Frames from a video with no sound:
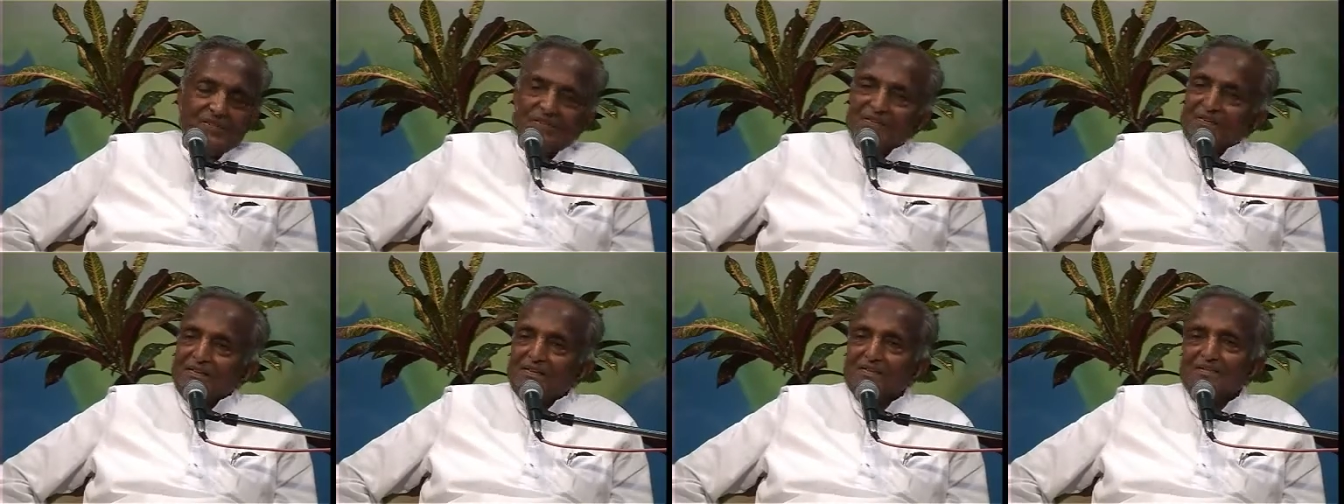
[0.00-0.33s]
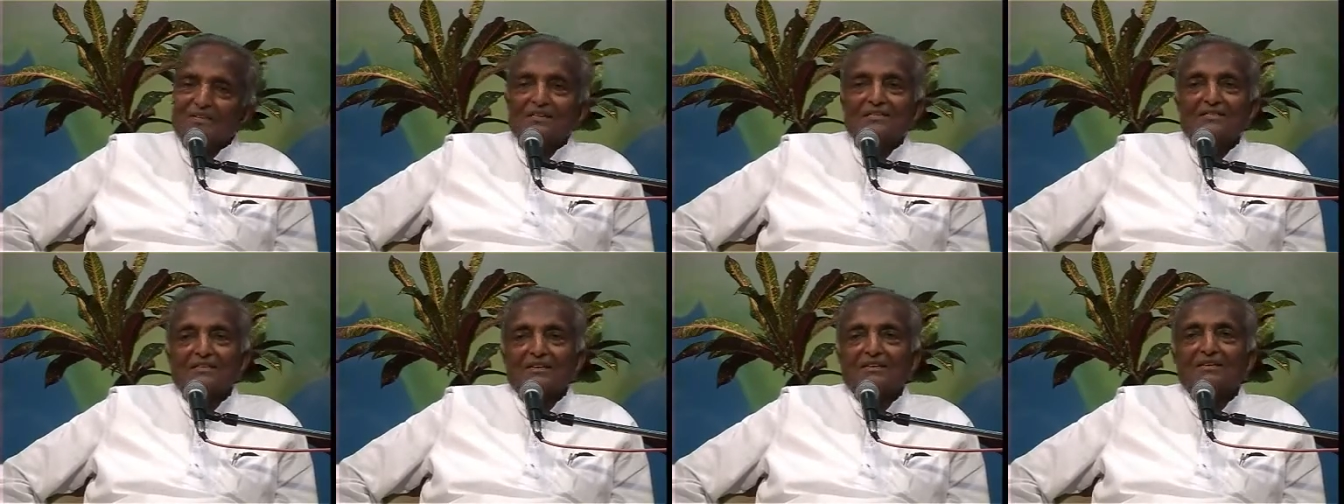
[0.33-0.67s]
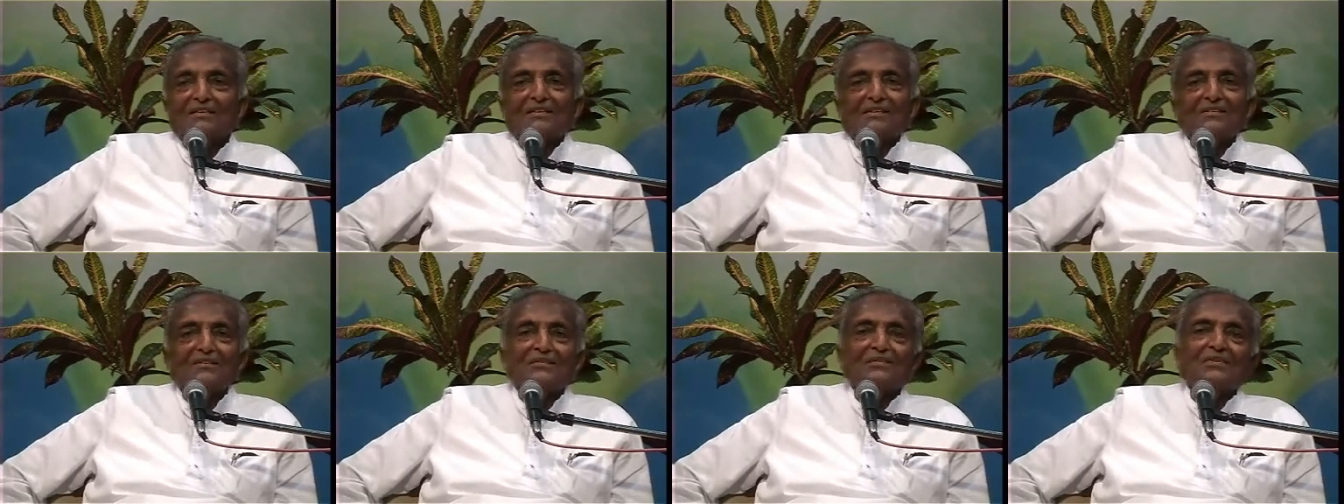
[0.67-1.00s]
He said,
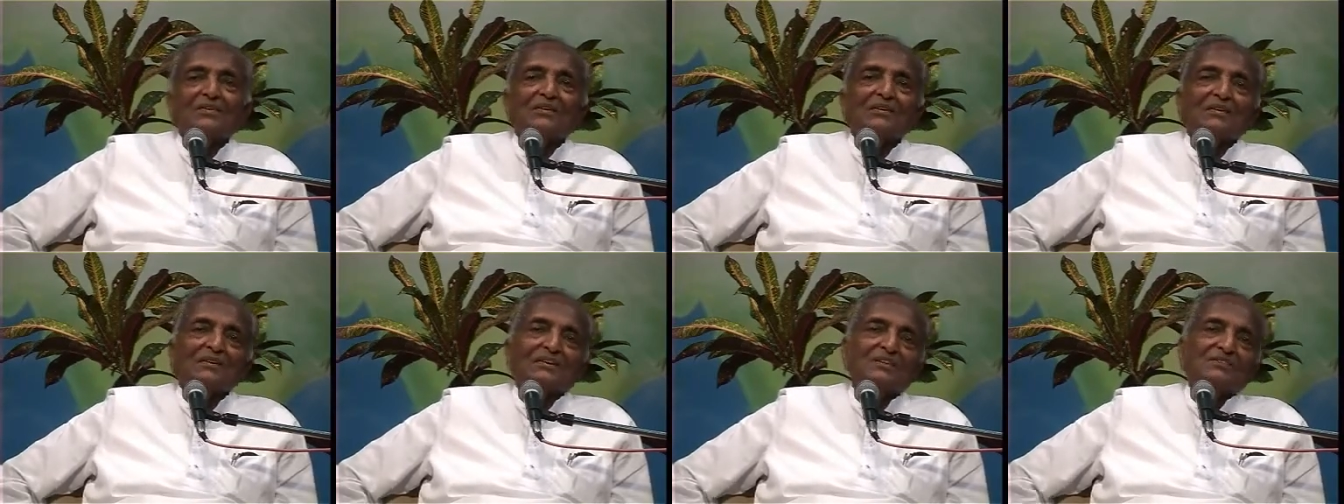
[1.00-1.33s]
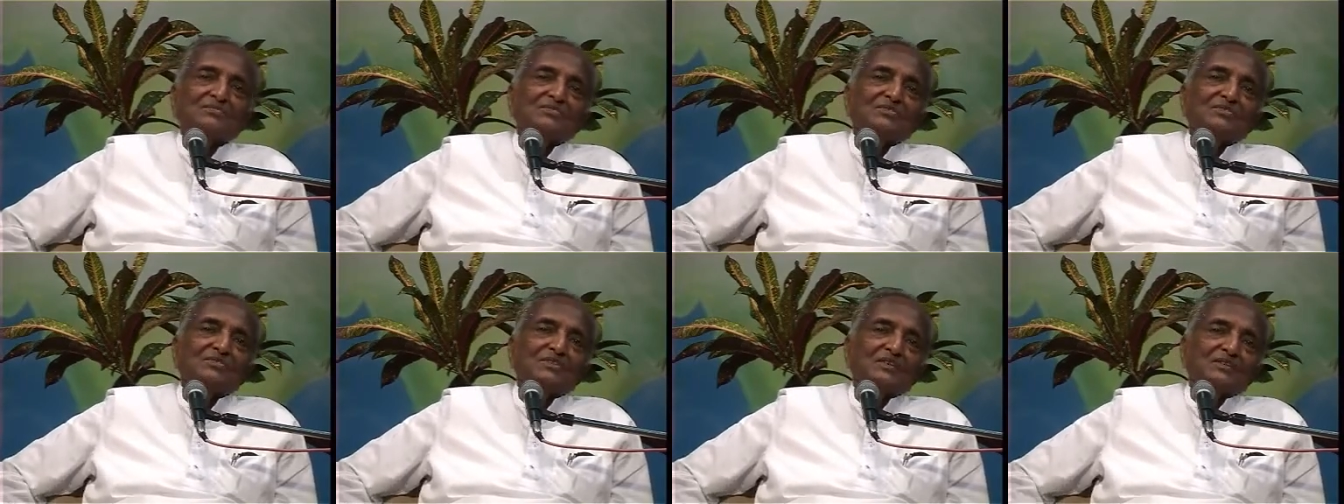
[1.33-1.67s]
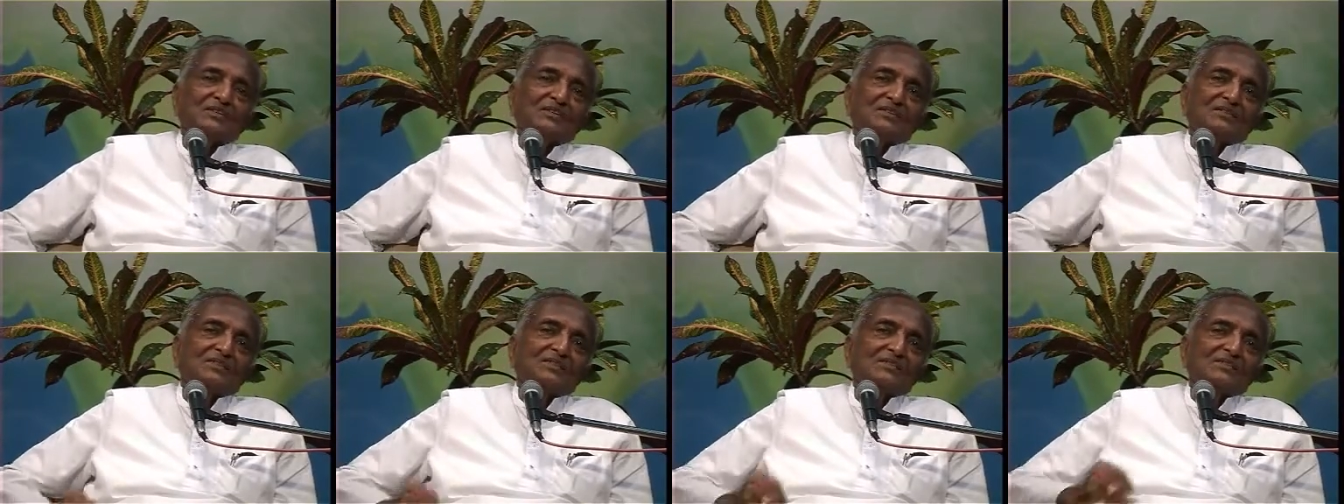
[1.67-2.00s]
Certainly you can ask me
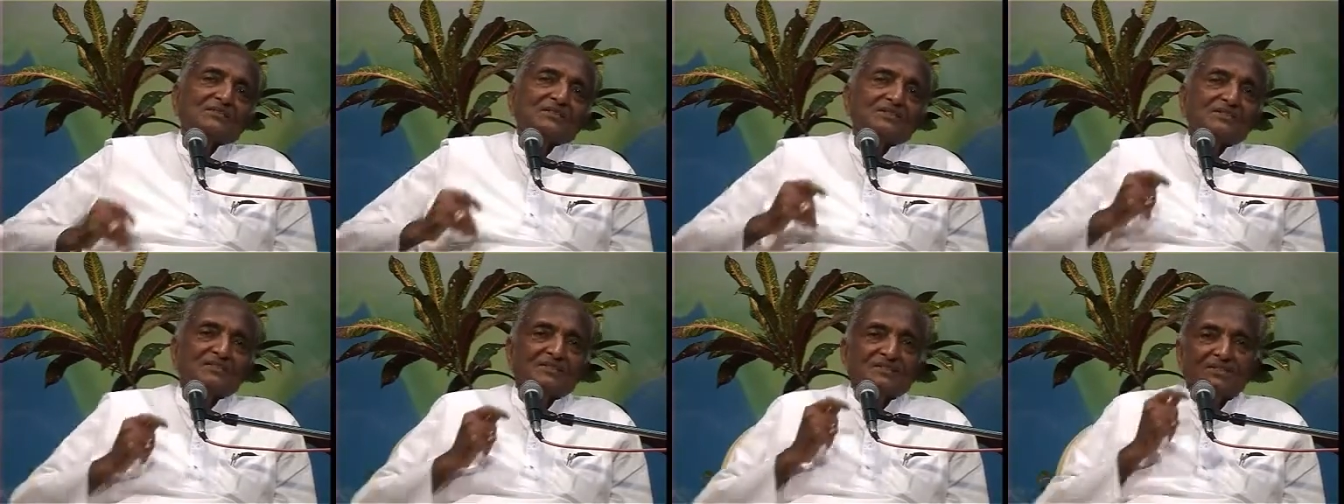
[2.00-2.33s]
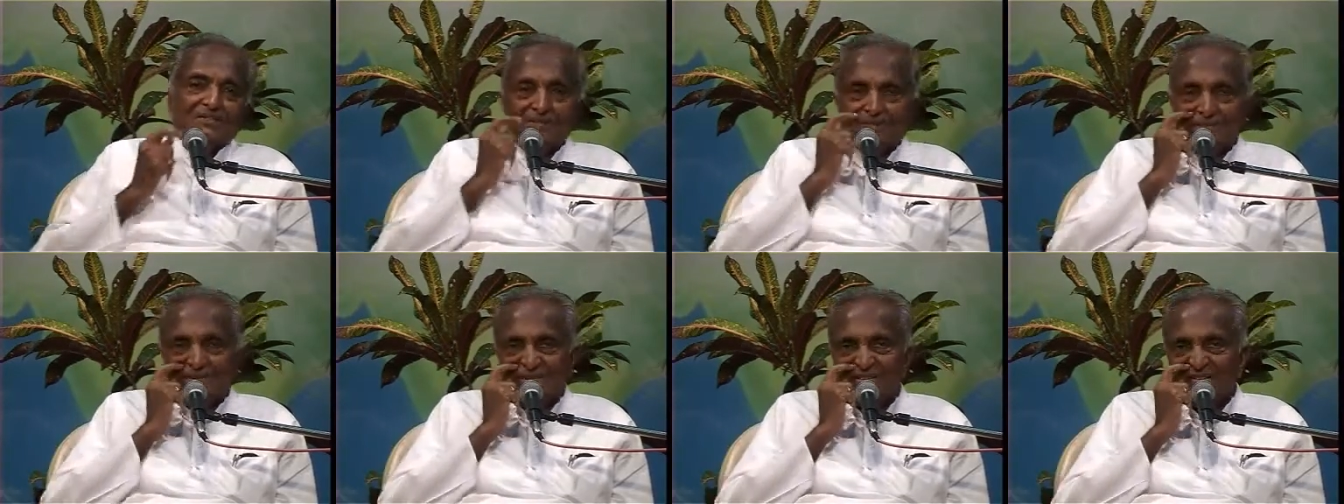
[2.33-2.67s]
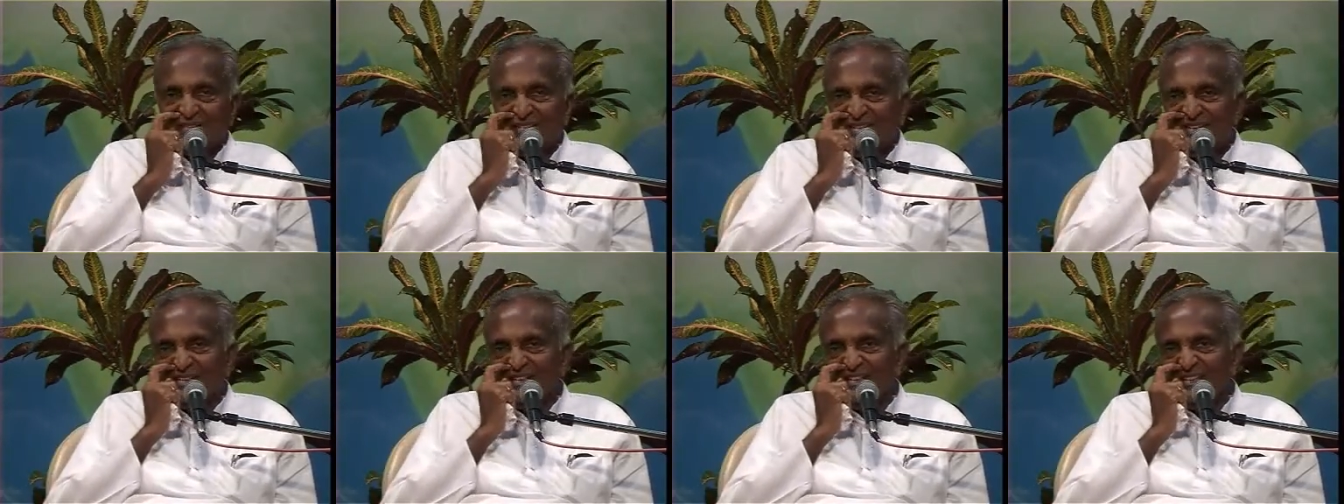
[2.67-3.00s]
certain questions. So I
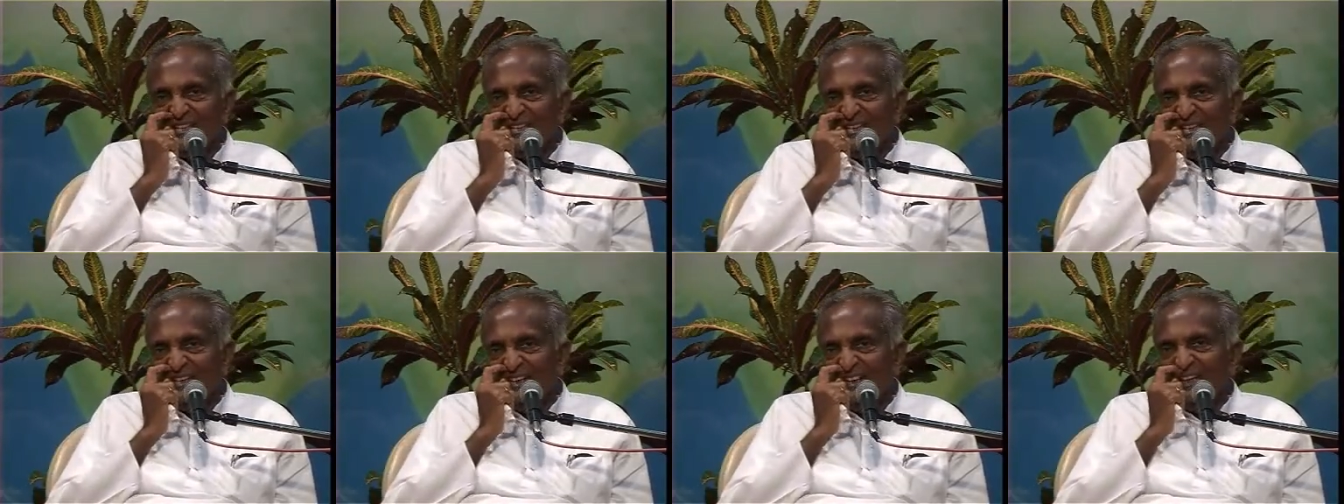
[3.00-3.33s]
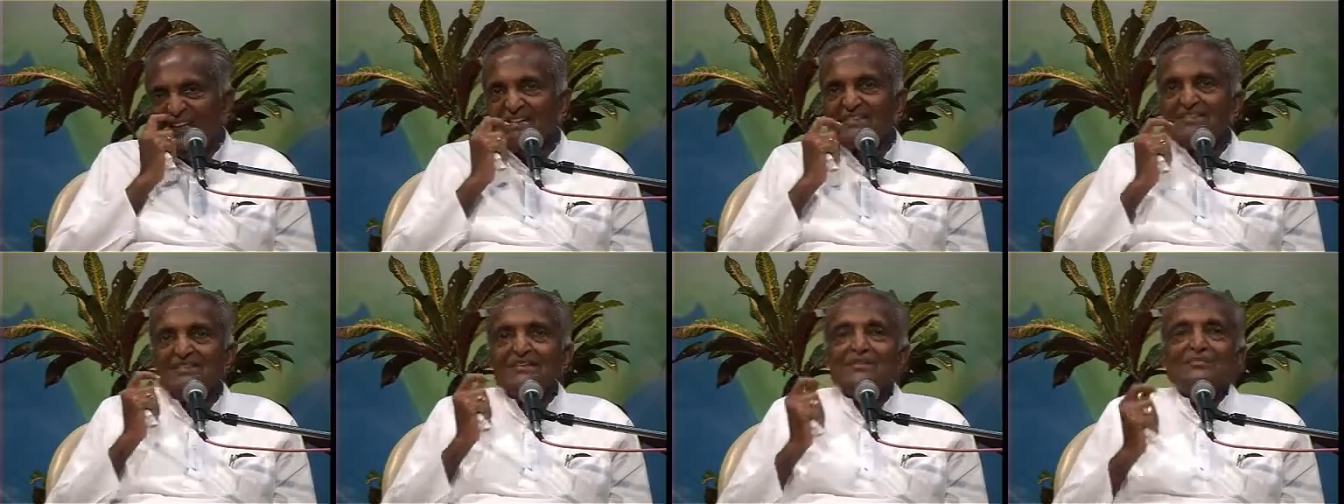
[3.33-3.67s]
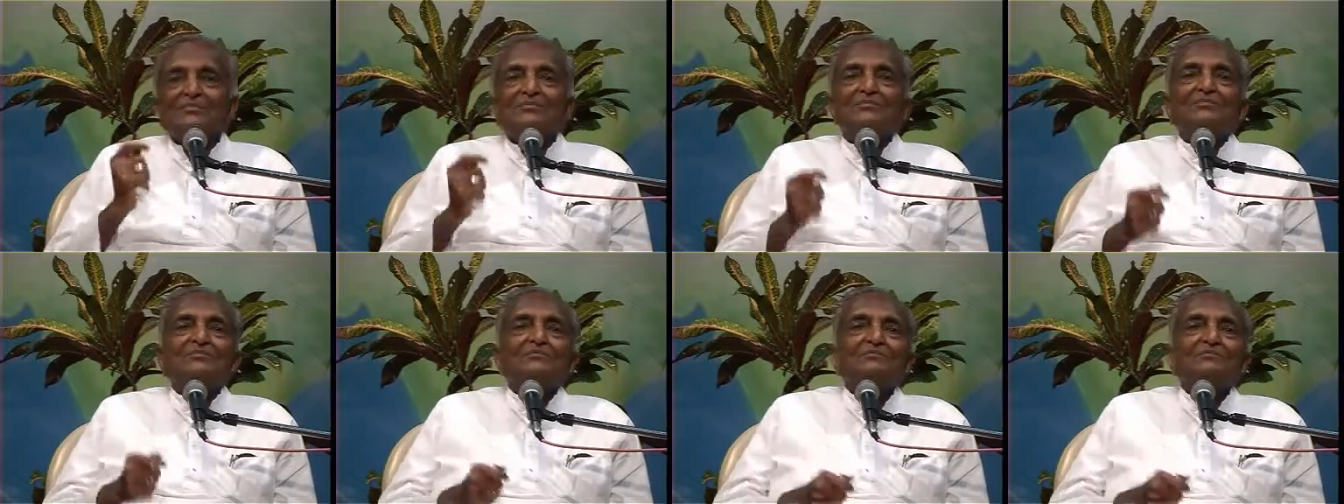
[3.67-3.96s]
said, I asked him,